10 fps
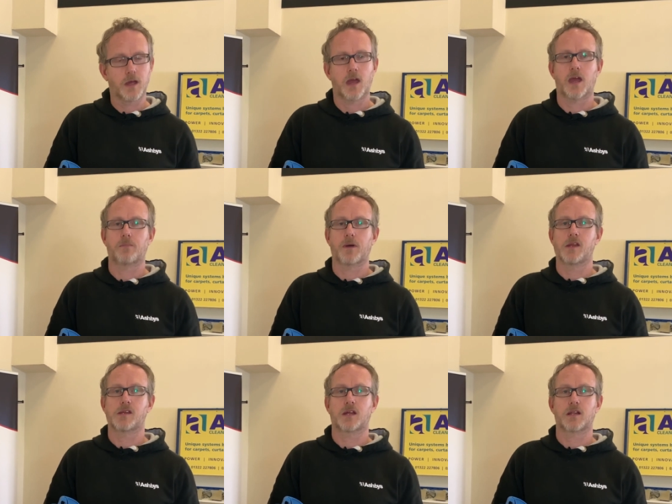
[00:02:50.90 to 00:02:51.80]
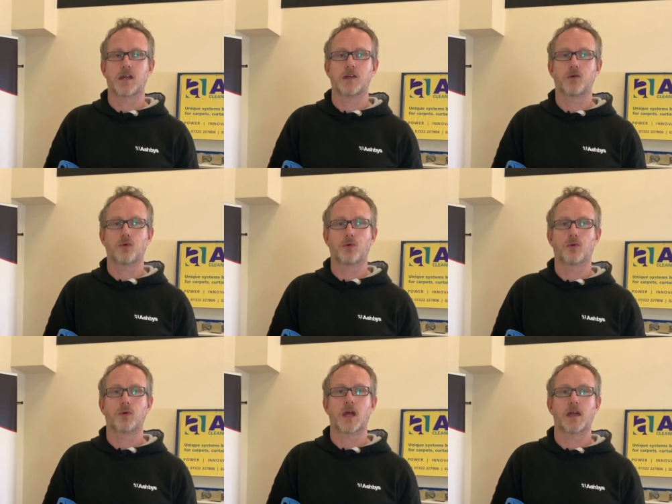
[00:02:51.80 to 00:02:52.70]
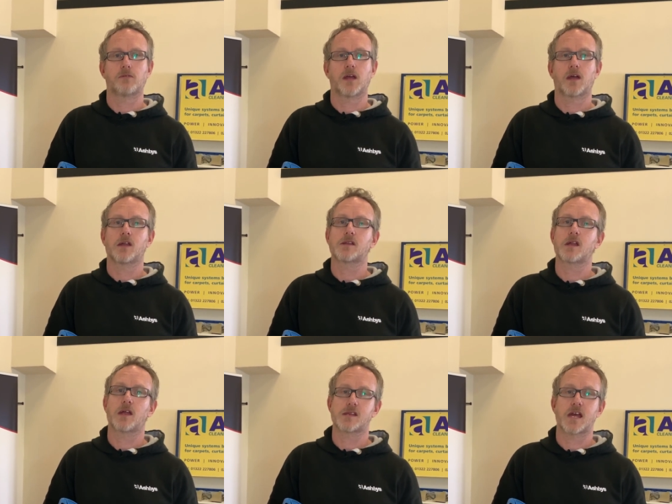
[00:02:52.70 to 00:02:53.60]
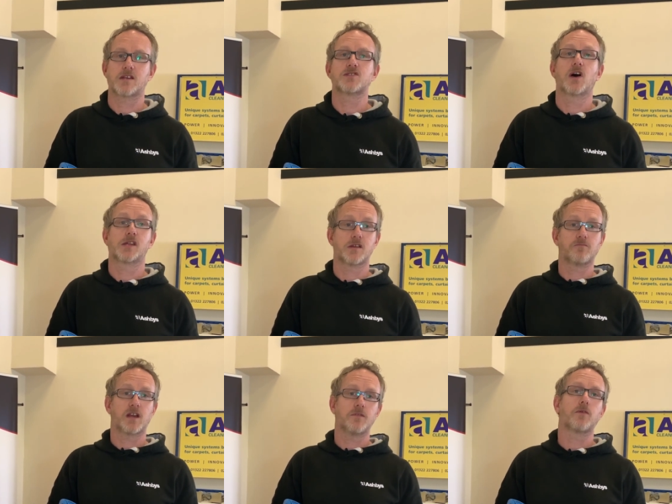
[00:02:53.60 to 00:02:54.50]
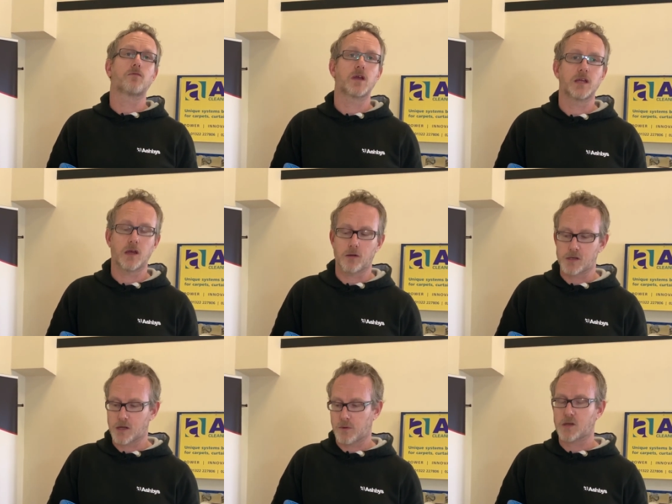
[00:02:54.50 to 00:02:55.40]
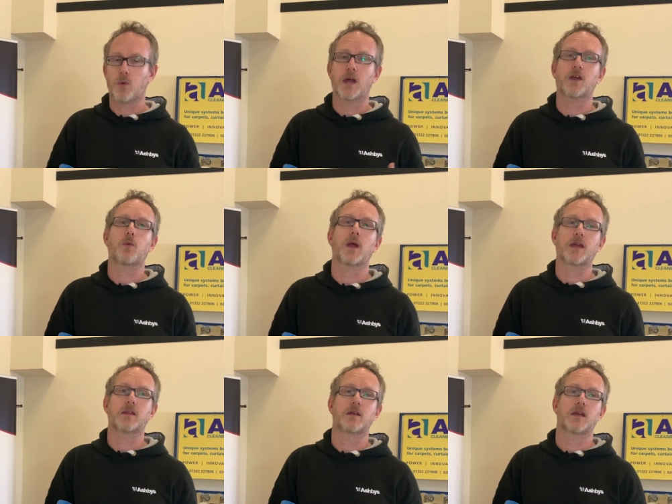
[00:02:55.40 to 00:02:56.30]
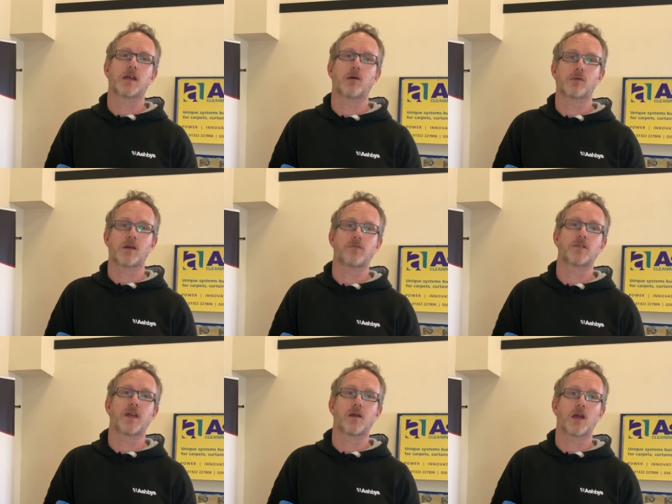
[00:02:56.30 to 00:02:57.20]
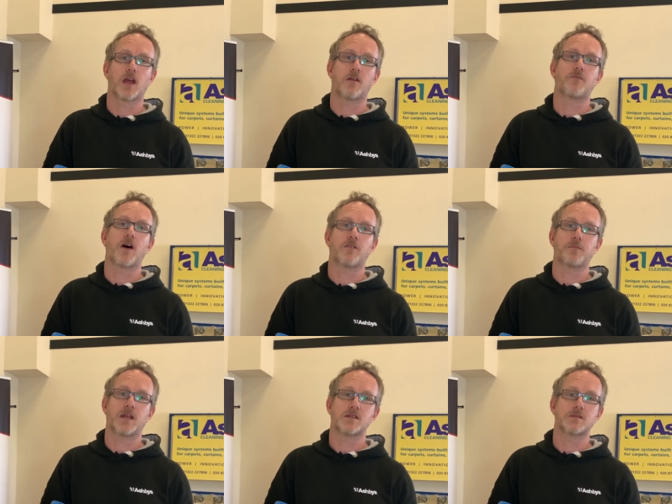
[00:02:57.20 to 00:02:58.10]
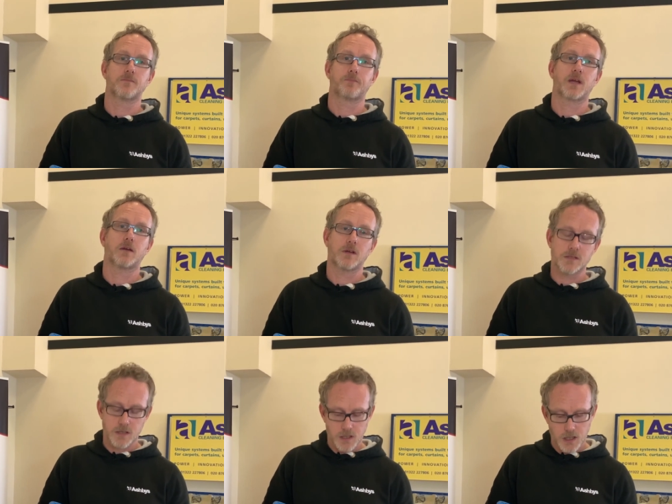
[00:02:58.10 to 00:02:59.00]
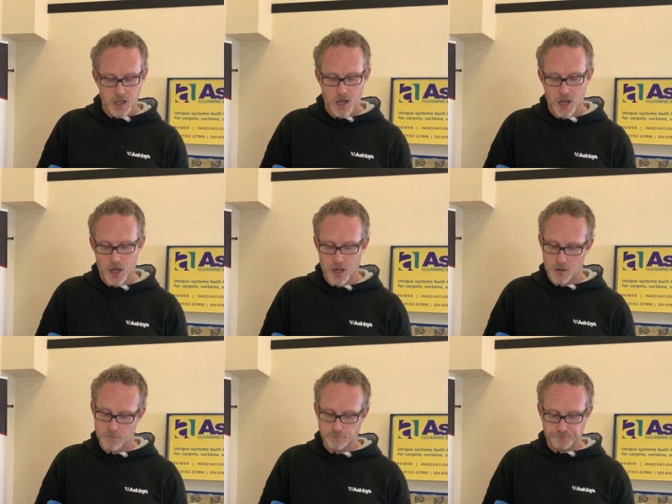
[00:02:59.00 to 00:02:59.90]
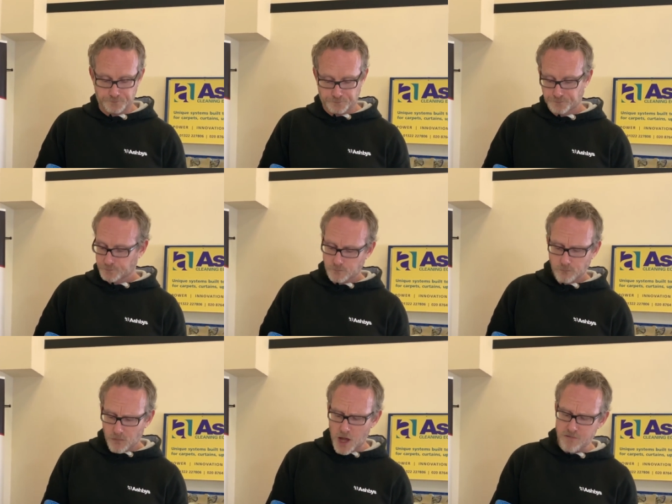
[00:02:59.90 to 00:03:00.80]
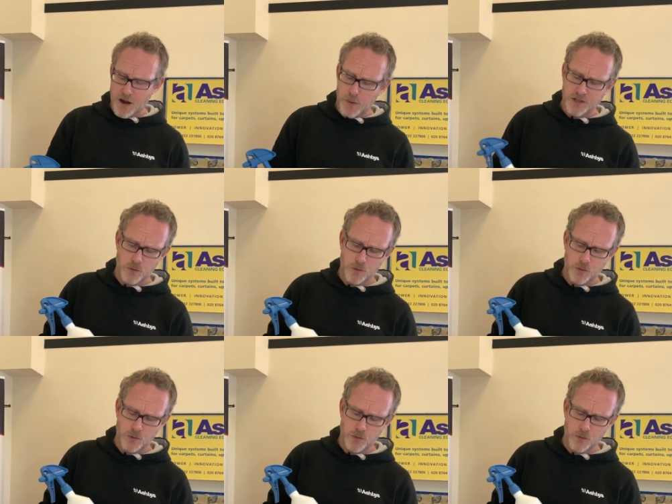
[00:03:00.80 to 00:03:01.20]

and basically your area is sanitized and ready for reuse. So it's quite quick in that it kills everything in a 5-minute period. A great way to